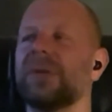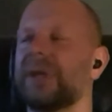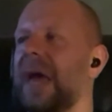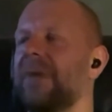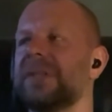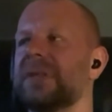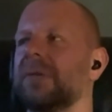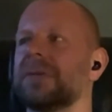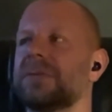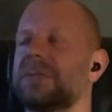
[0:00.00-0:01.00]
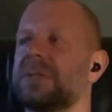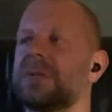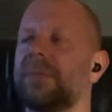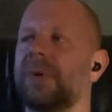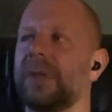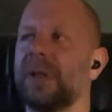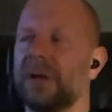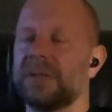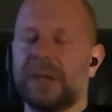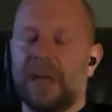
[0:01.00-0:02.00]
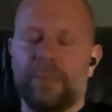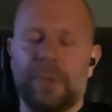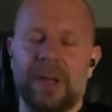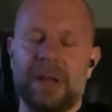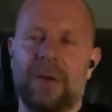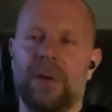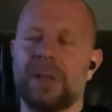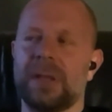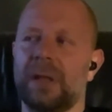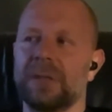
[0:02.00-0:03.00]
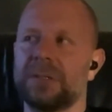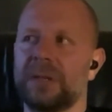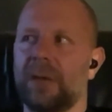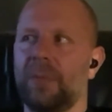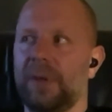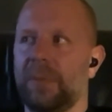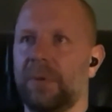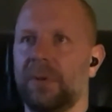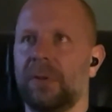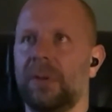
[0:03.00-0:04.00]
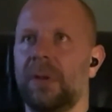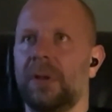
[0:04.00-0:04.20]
get results, but you'll also get burnout, and you'll also get people.